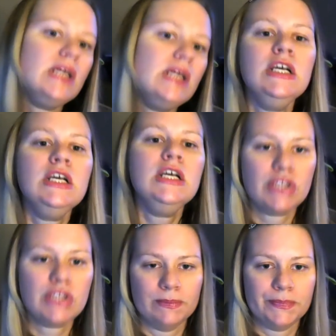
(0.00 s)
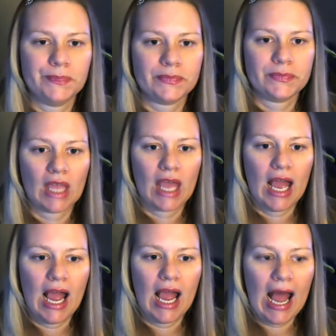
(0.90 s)
So
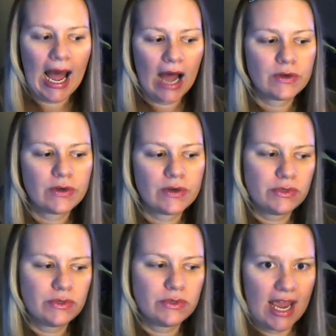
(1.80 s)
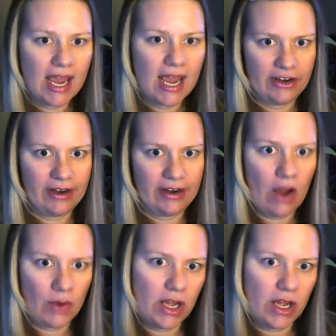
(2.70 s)
how do you get here? How
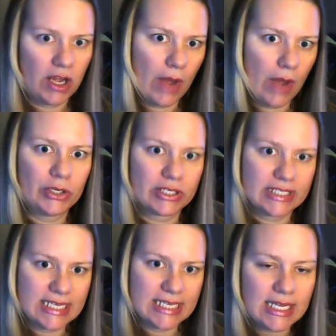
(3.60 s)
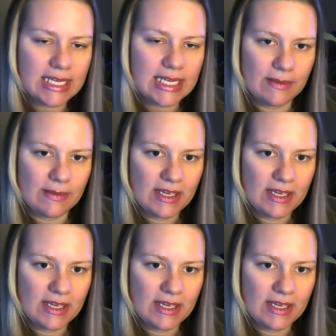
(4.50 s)
can you help your team?